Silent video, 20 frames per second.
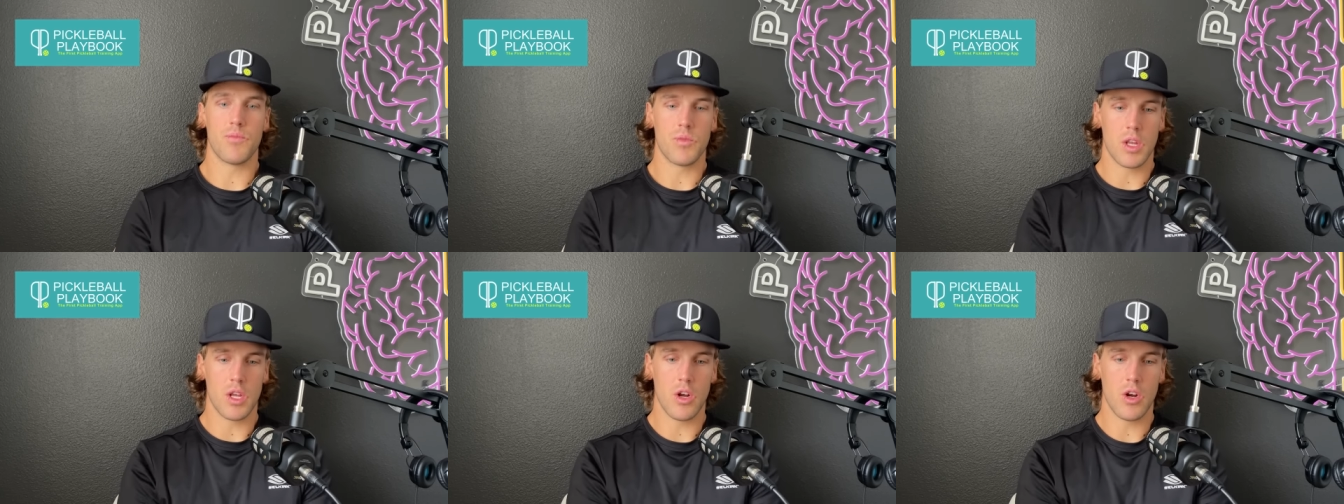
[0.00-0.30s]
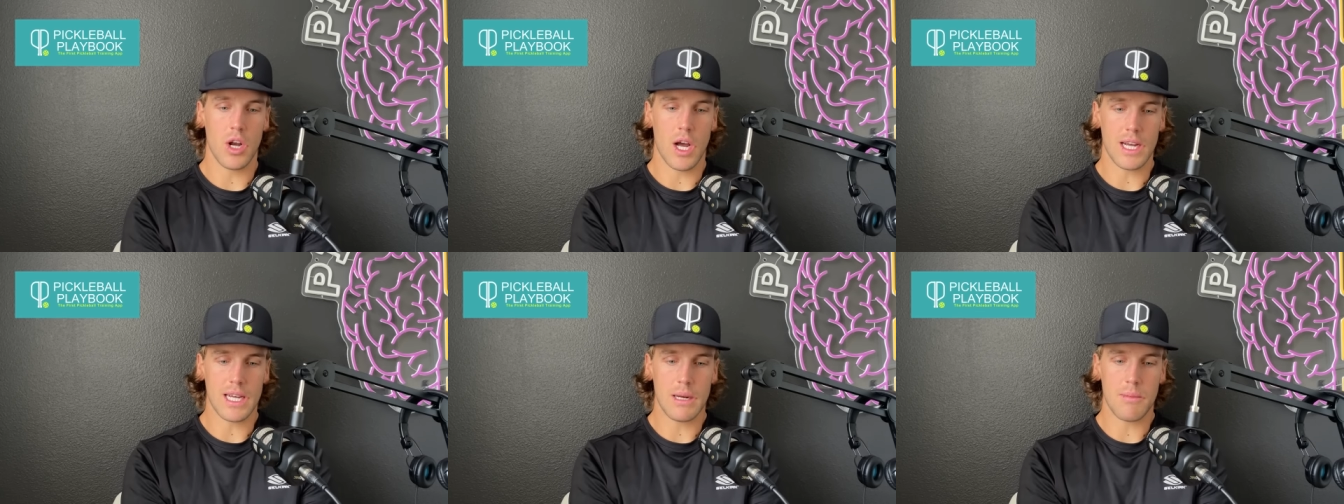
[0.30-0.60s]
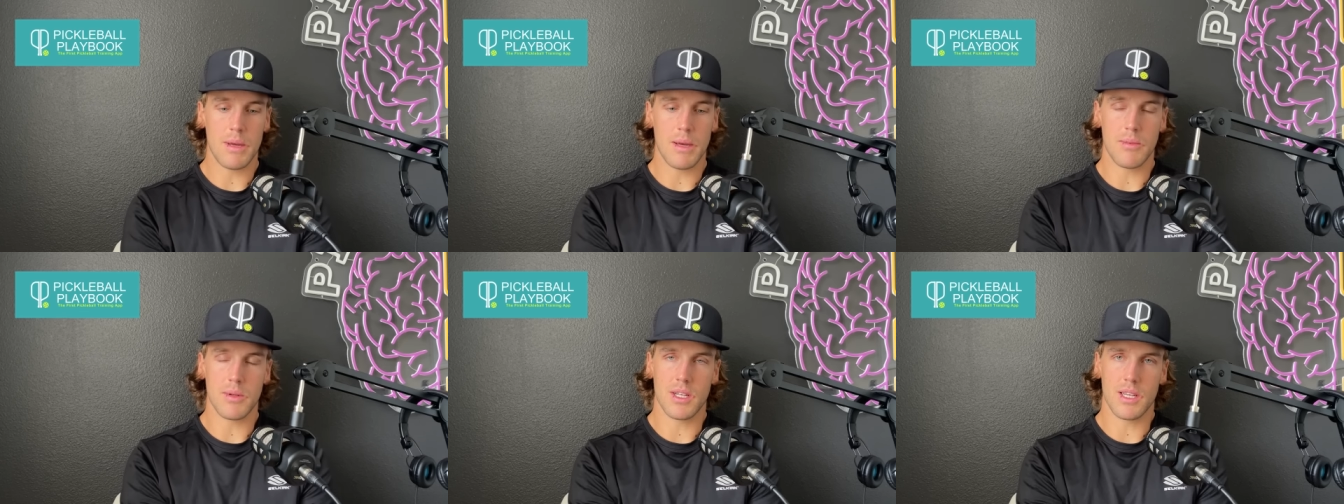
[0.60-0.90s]
You're not going to
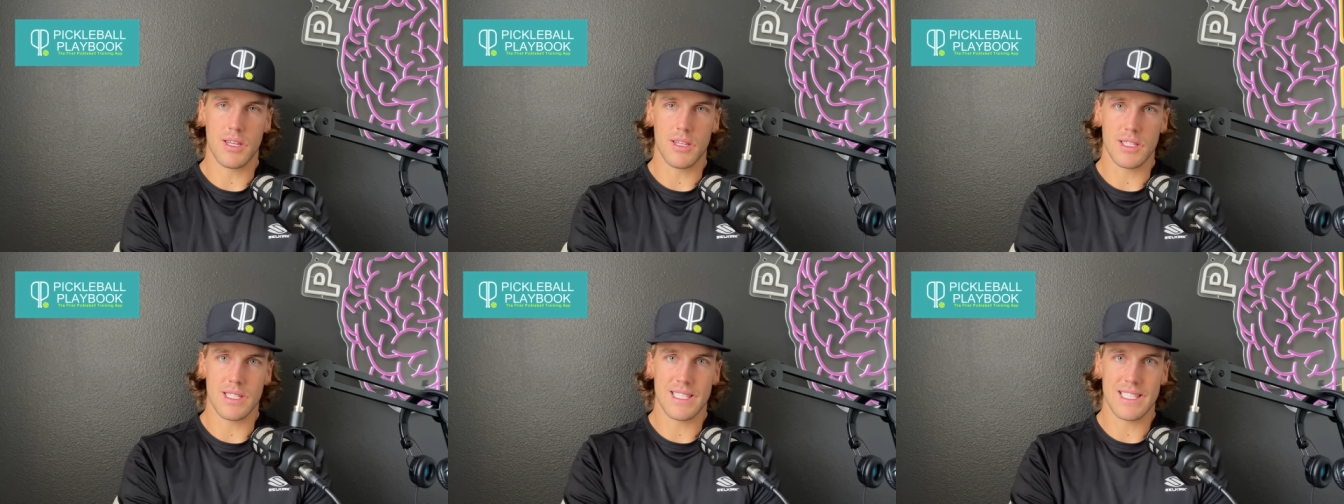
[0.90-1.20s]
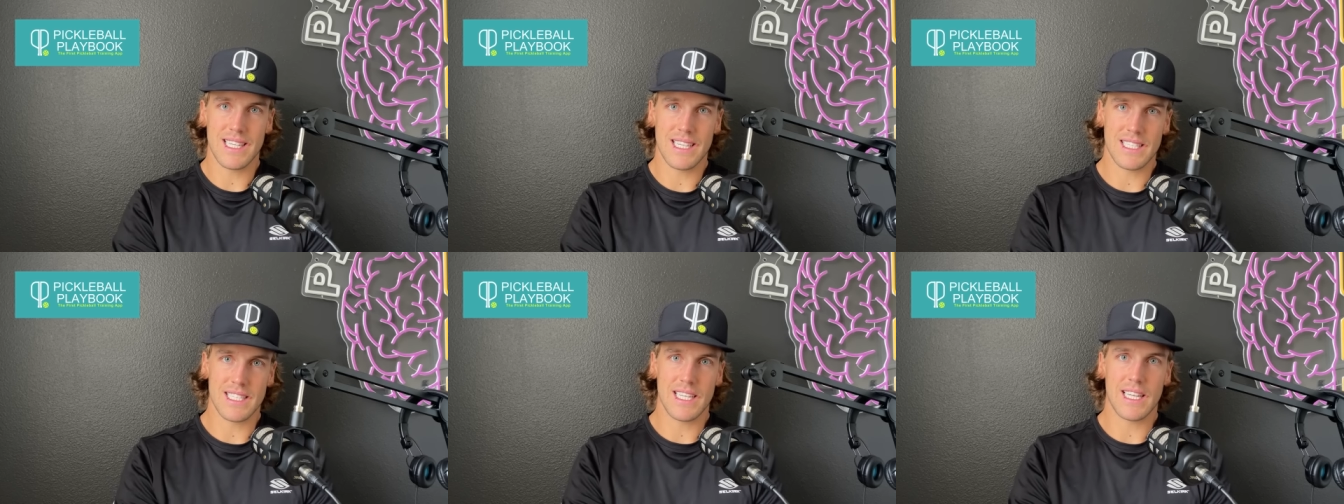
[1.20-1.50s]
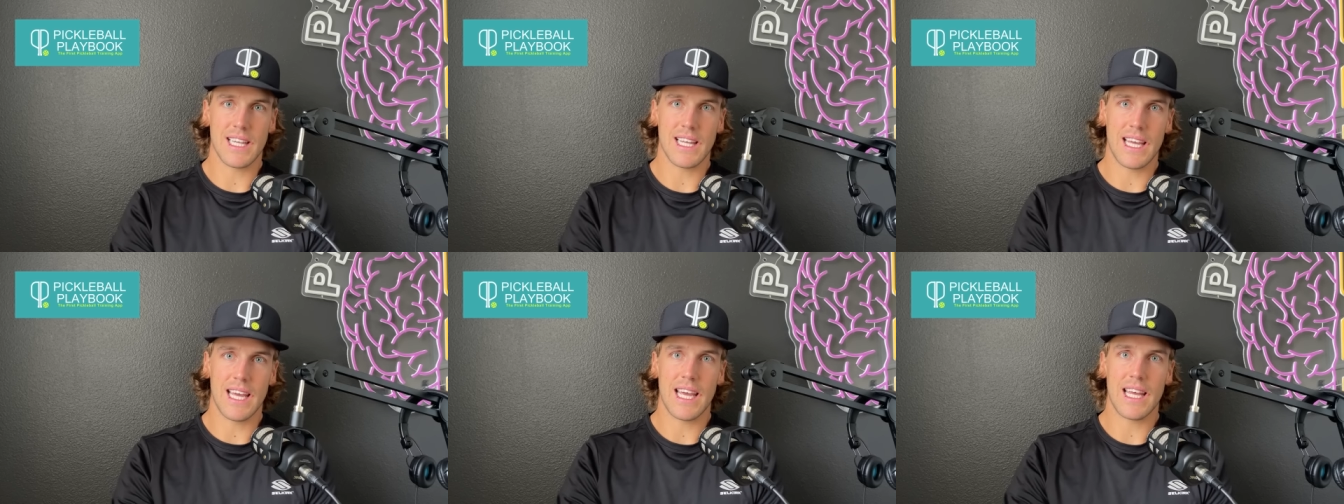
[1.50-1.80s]
be able to
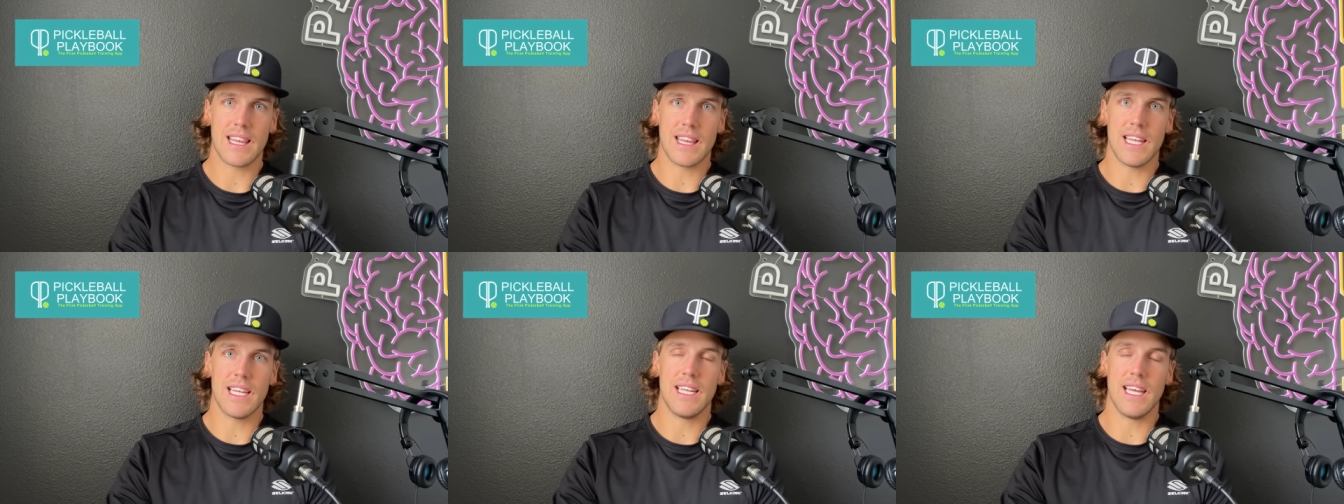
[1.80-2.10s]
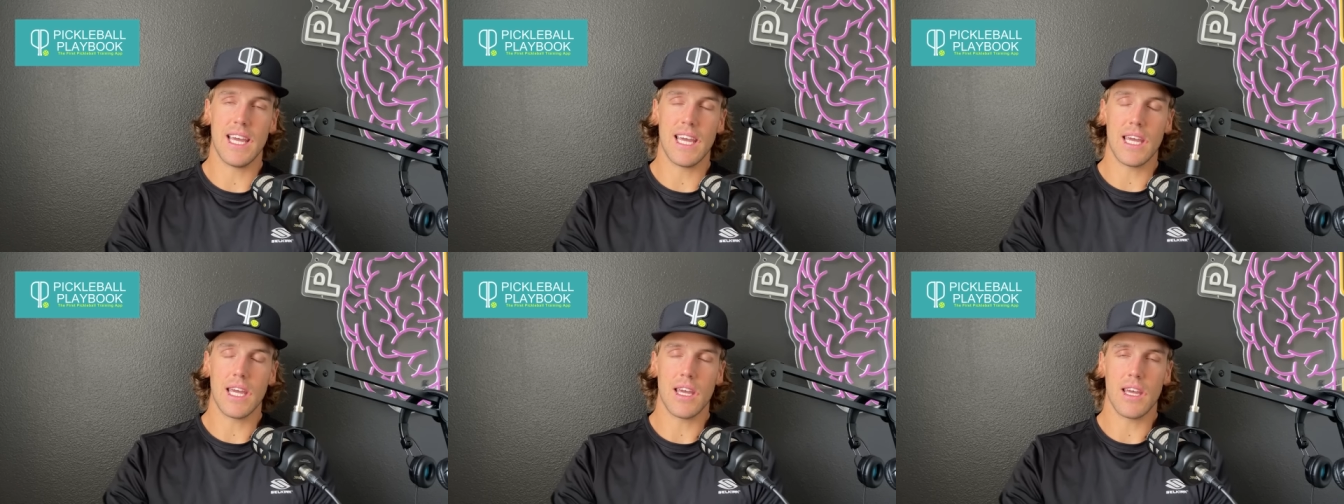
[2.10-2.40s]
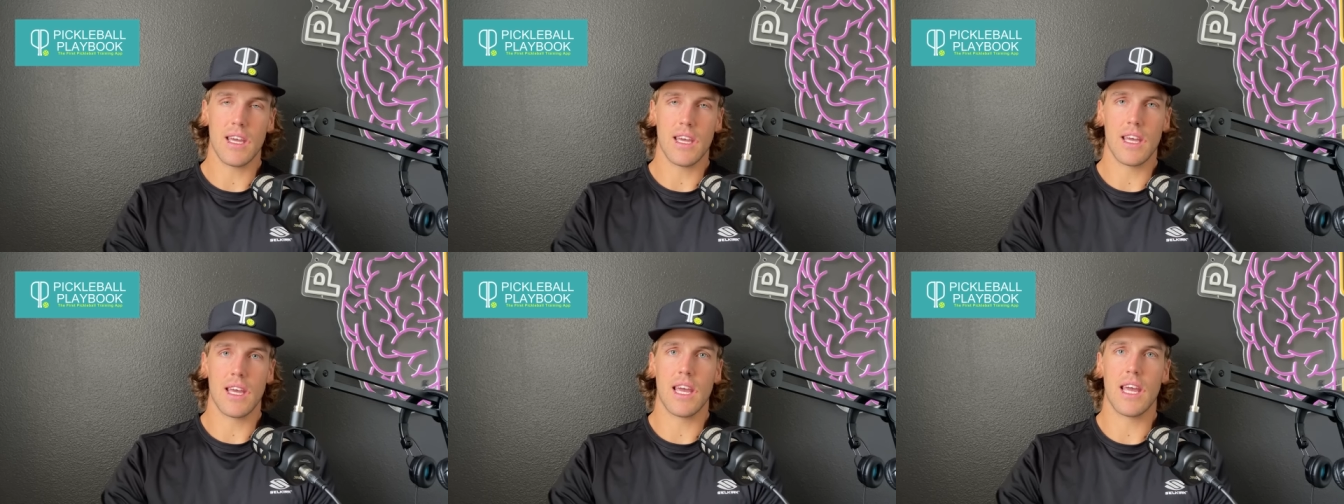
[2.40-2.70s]
consistently hit the dink